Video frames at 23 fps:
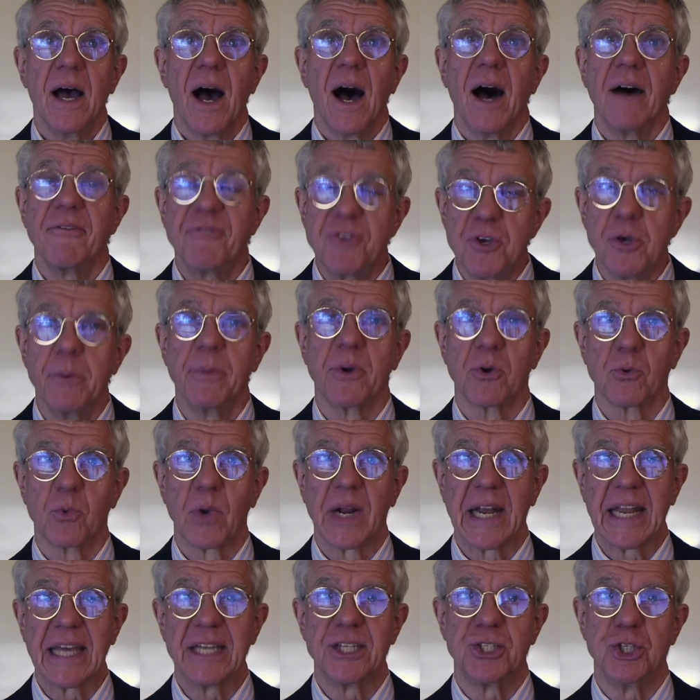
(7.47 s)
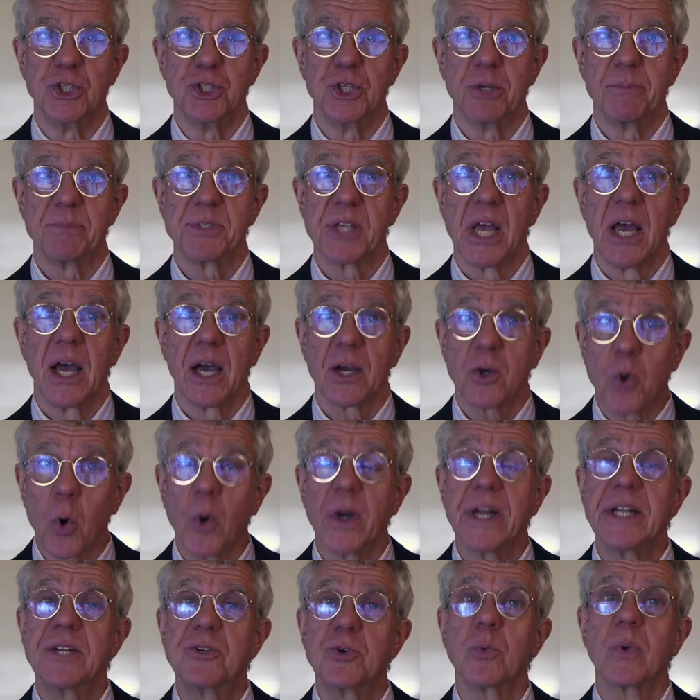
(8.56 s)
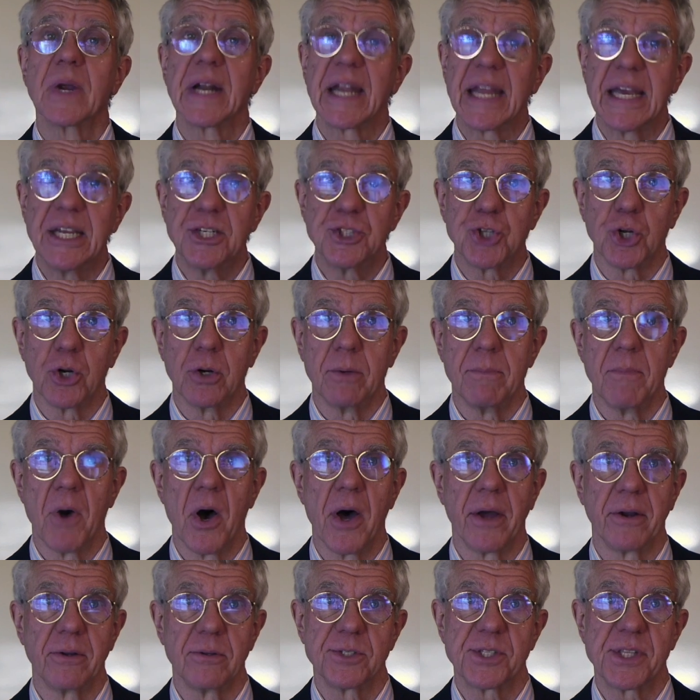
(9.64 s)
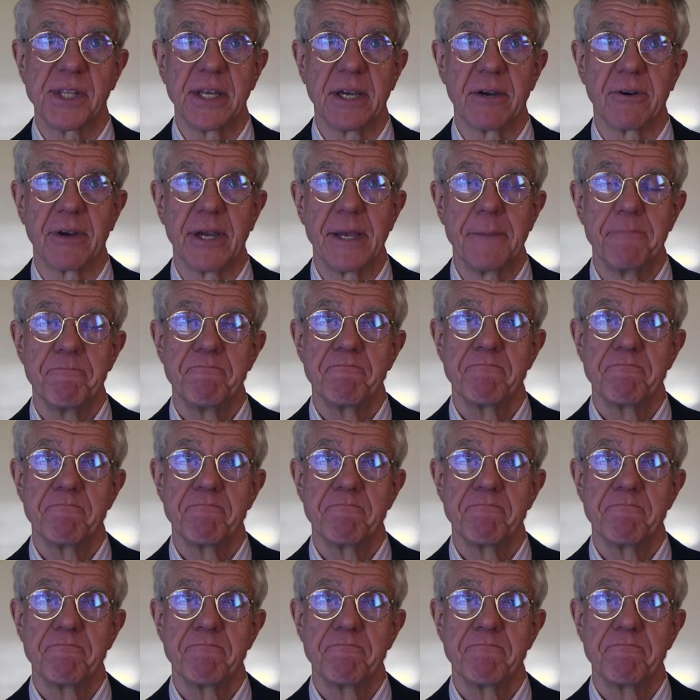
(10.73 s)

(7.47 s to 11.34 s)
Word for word: of human relationships according to relational models theory.